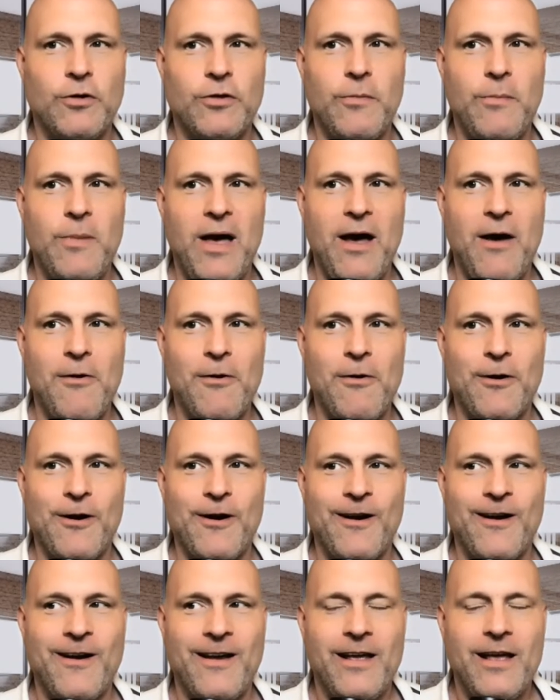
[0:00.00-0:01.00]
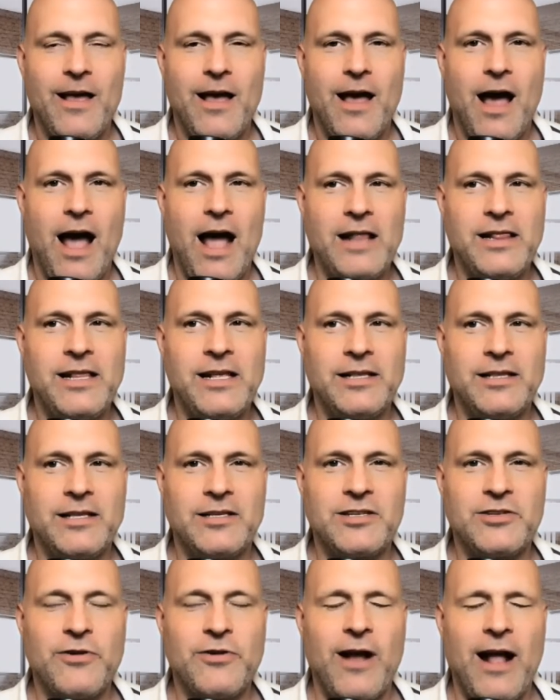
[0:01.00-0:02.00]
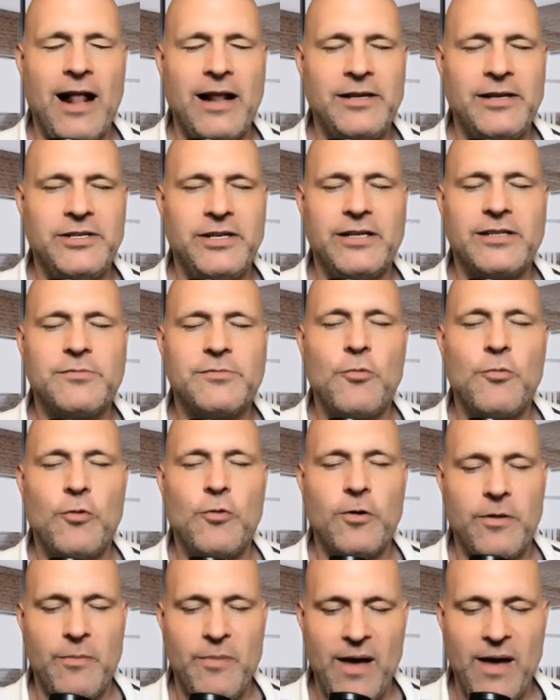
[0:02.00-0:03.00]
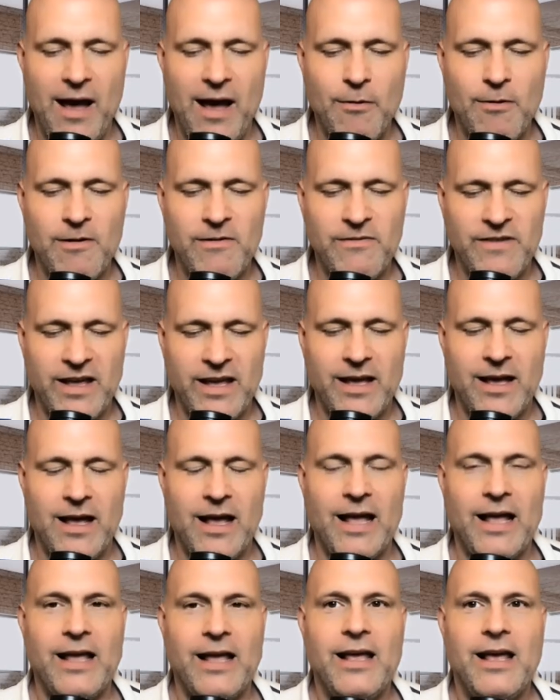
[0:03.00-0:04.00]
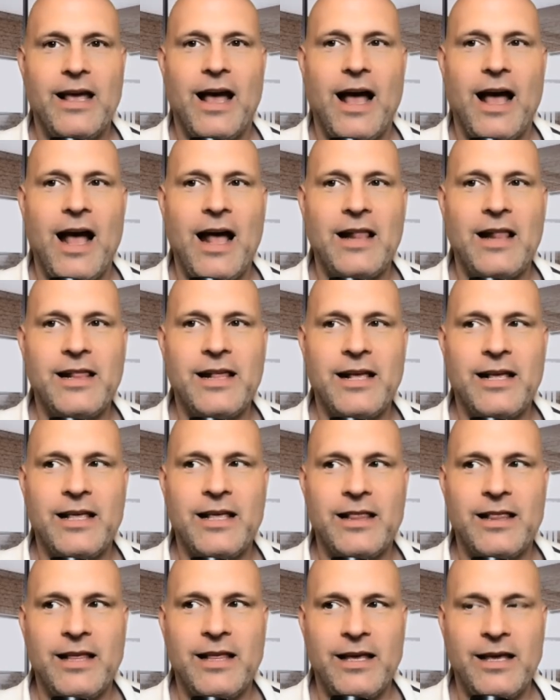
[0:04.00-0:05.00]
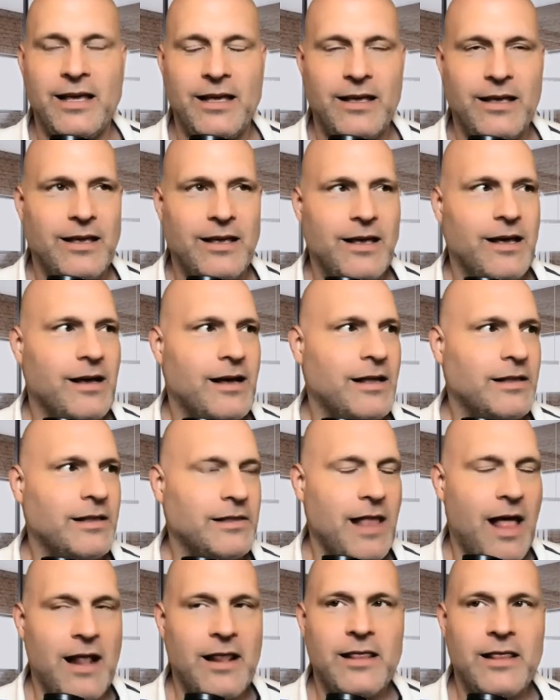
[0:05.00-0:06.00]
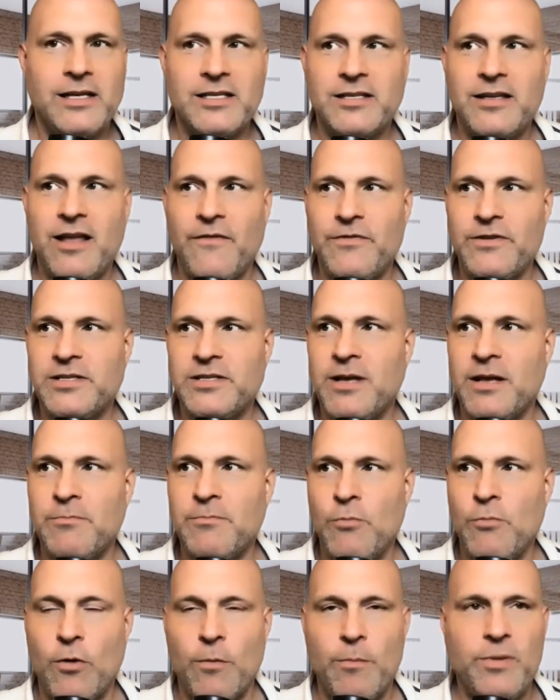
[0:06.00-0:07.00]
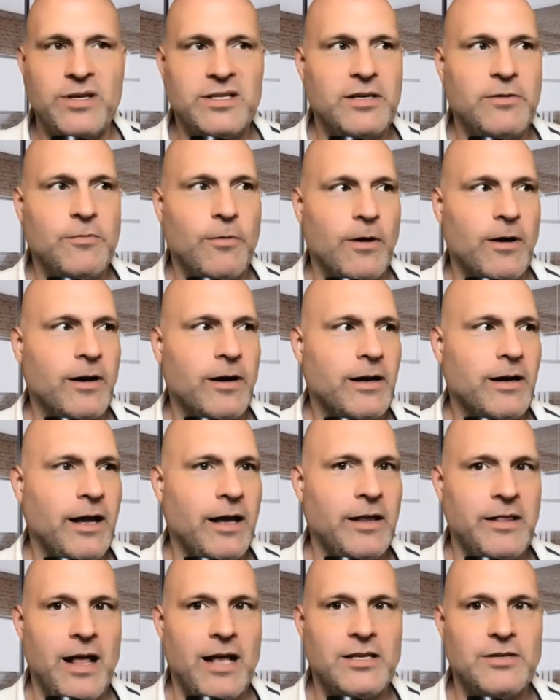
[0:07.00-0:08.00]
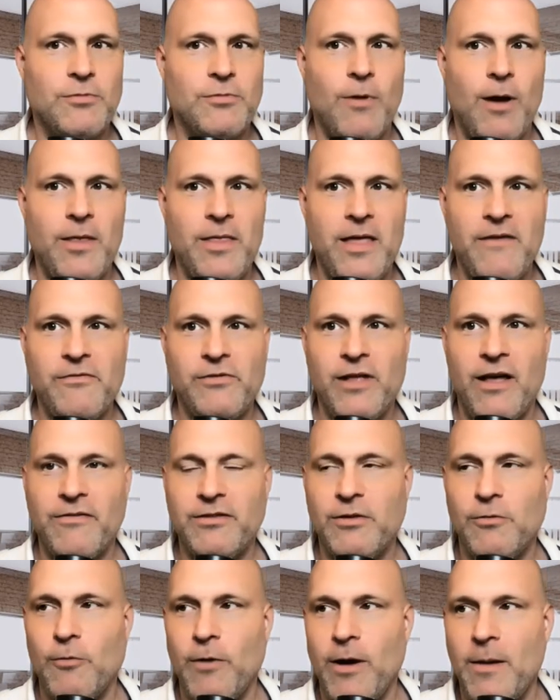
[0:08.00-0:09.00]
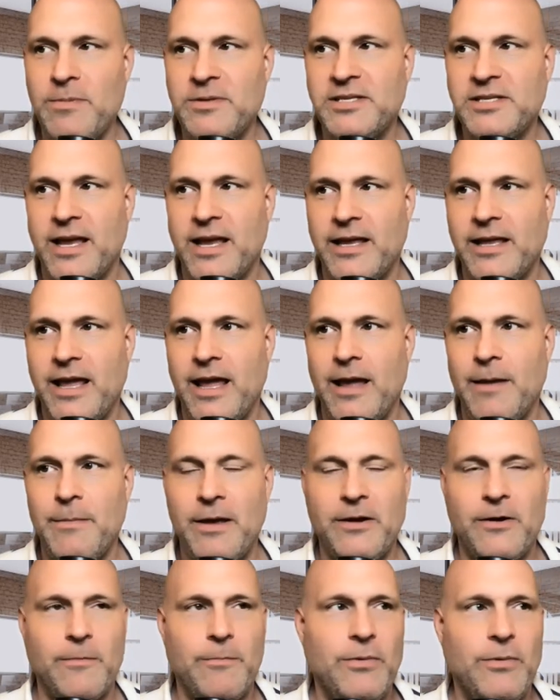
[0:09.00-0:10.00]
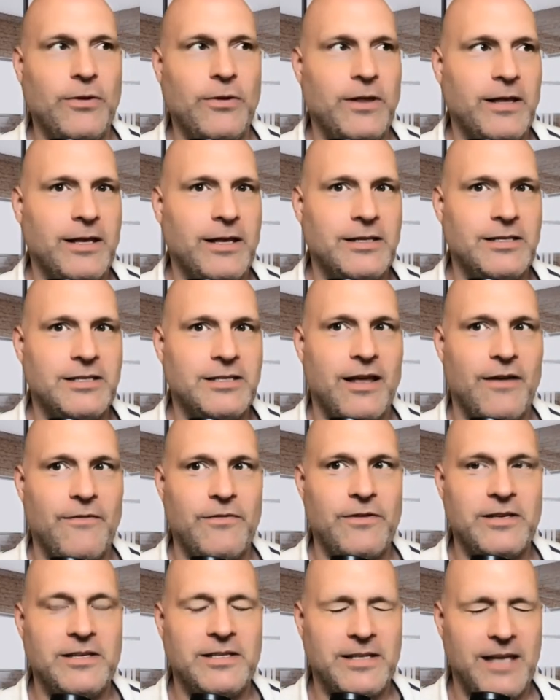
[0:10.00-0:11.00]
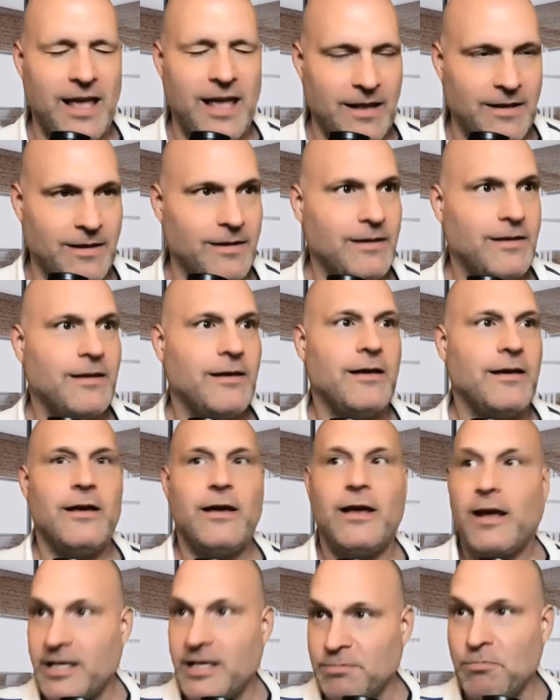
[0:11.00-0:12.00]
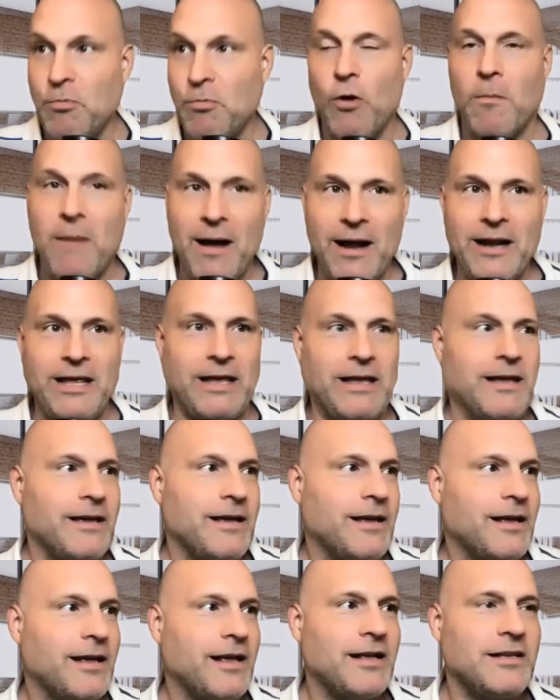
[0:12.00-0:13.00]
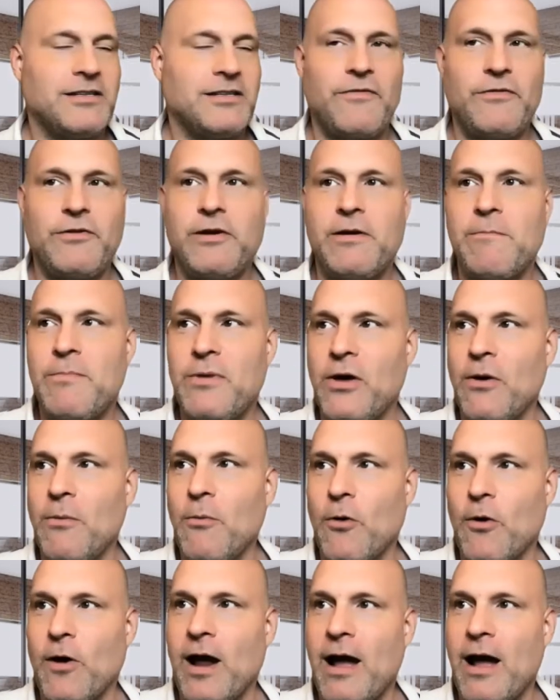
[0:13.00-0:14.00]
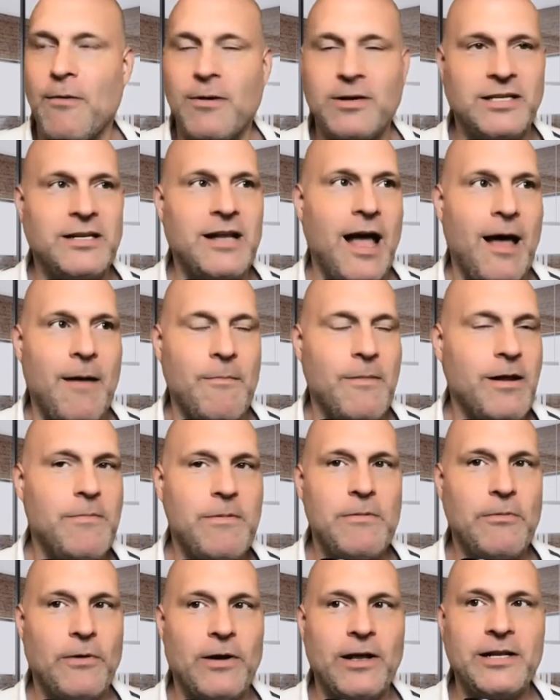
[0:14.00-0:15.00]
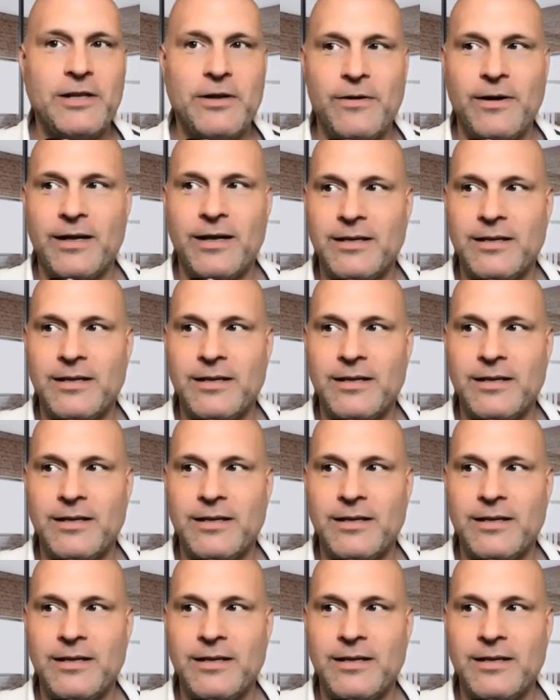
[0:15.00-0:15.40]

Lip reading: power. I think the strategy is more the power of AI. I think the a lot of this stuff is more busy work, and that's why they've left the website game and are building this stuff instead. It's more money because if you can build more hours and not many people can do it,